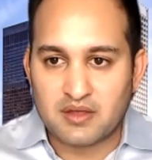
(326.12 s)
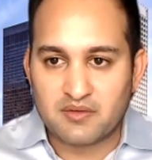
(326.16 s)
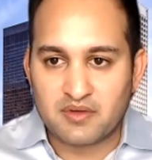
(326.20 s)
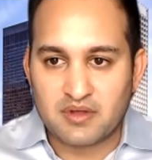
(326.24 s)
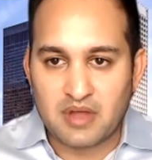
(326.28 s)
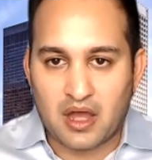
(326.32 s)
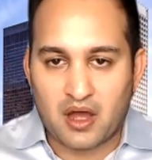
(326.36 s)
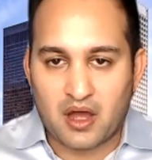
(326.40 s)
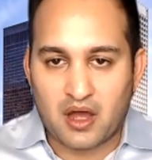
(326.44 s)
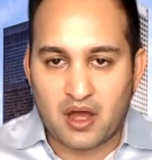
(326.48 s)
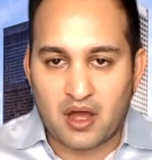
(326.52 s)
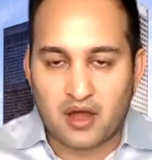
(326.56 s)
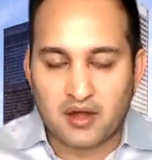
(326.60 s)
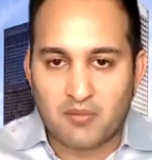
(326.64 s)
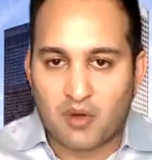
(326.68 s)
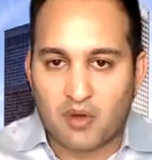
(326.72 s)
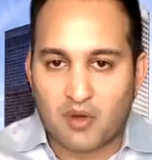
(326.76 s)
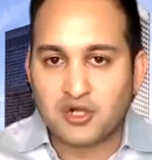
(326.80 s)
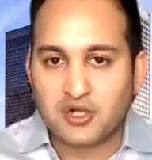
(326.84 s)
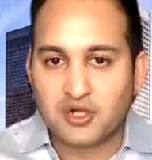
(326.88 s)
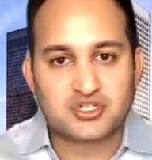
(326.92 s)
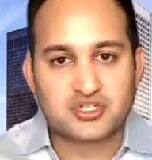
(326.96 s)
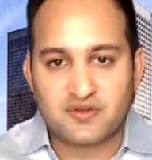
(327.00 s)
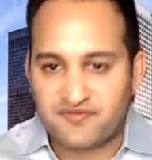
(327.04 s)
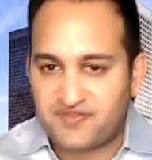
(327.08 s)
on
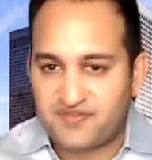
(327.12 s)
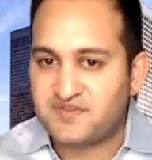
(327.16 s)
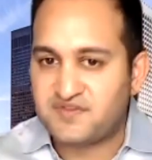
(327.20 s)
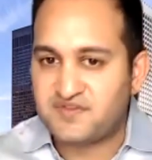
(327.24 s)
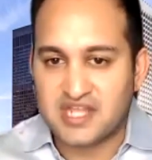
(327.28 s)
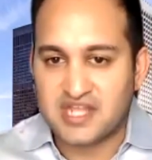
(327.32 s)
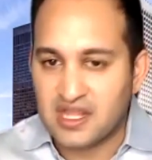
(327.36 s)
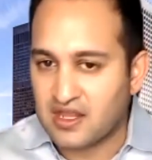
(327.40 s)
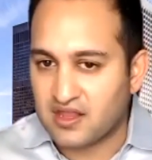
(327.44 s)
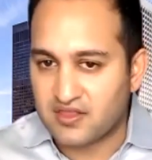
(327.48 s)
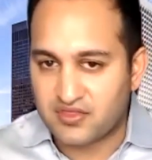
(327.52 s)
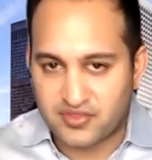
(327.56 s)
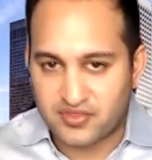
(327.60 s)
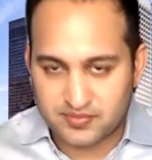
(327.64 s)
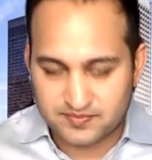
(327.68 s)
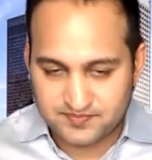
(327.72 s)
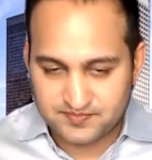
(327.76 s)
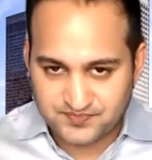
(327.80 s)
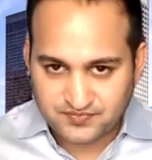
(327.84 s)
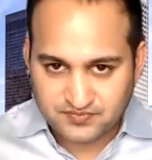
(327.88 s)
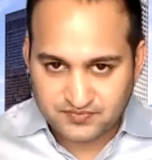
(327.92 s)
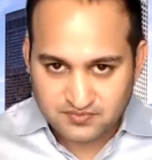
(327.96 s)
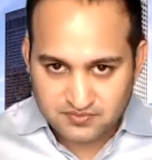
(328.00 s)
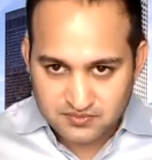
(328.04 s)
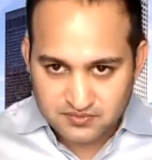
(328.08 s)
March 15th,
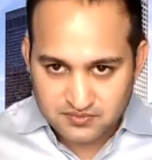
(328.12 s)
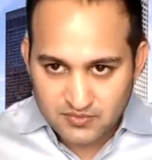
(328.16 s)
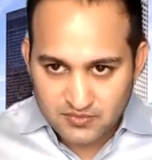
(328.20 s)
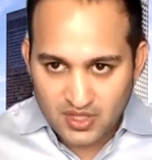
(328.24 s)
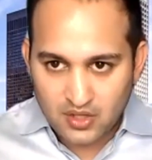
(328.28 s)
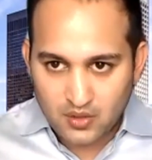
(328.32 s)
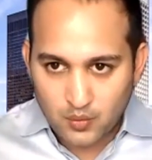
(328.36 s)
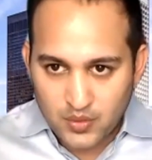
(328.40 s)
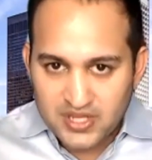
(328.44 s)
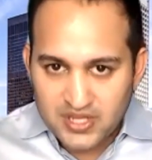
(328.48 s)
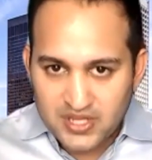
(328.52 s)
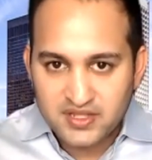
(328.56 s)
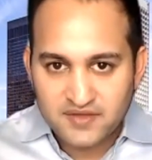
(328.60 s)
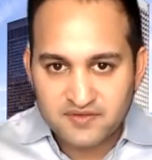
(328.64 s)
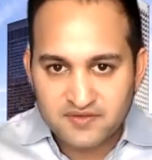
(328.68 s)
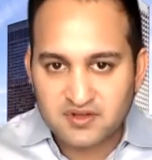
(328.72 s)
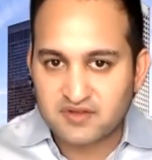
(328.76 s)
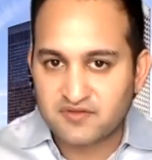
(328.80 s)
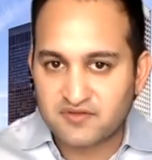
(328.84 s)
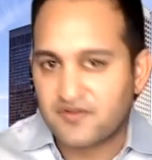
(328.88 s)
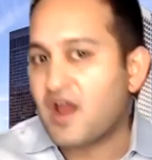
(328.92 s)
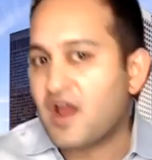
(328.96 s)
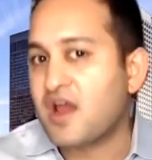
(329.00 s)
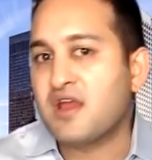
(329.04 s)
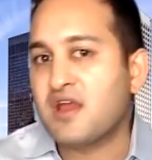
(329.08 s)
we lived in
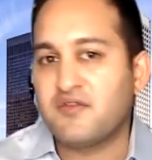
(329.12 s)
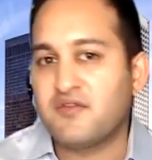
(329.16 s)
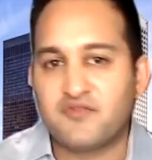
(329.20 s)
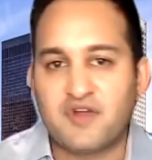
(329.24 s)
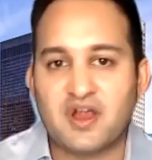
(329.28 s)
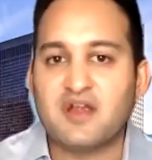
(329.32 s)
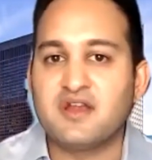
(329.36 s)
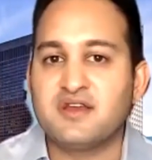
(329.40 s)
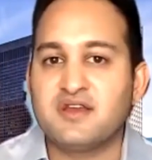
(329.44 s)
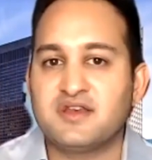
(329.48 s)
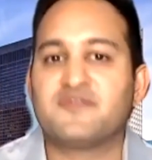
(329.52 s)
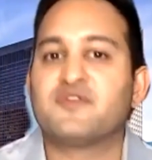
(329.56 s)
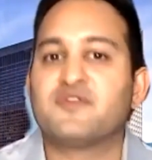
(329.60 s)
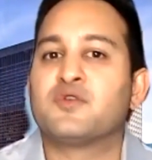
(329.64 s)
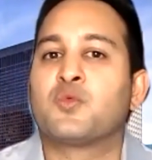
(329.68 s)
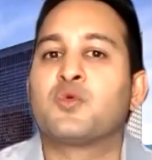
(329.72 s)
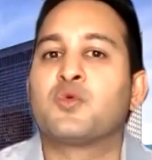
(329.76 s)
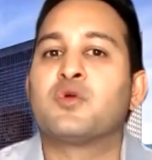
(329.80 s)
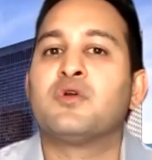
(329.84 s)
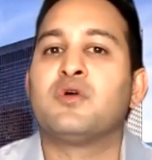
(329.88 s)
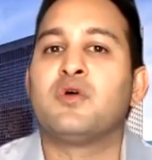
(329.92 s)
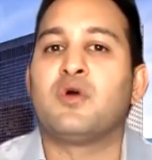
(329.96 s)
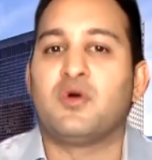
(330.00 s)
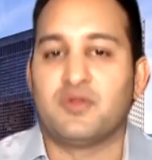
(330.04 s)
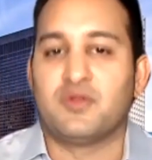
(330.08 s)
a very, very different
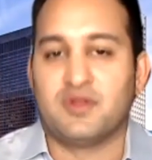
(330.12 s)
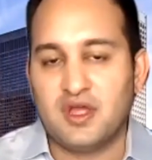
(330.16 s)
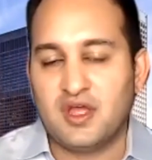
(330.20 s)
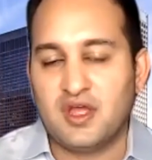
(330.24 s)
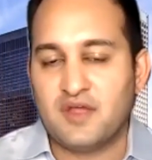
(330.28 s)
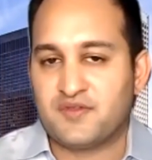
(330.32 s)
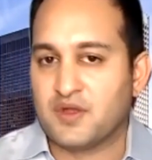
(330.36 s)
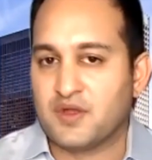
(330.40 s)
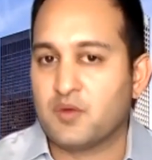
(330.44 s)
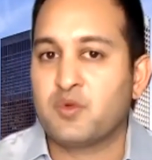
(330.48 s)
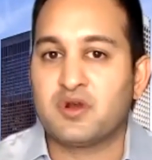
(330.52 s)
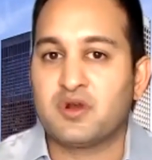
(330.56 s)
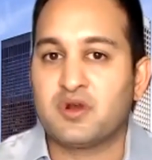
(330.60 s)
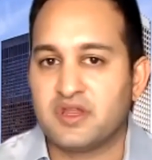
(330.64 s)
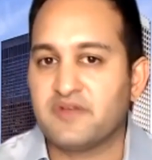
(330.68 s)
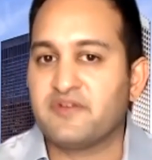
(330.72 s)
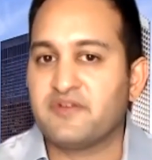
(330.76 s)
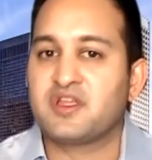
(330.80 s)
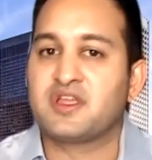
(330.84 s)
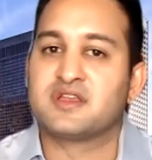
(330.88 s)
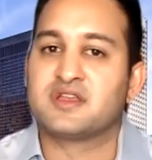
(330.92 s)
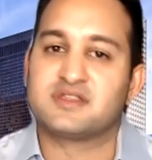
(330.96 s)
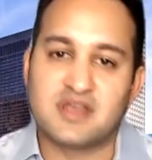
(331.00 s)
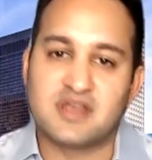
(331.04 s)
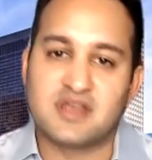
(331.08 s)
world than we're
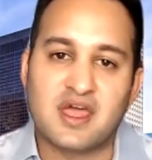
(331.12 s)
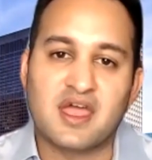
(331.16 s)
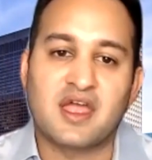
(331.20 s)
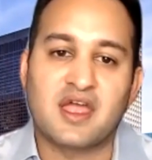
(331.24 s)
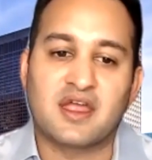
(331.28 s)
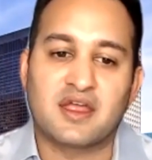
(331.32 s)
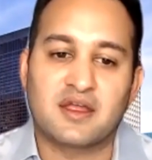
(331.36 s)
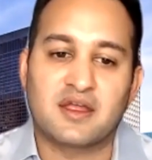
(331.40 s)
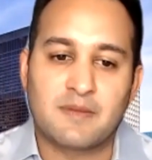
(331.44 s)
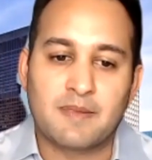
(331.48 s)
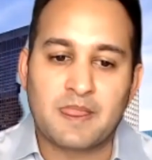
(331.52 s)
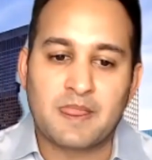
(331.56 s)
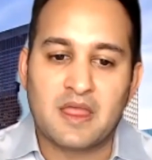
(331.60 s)
living in today.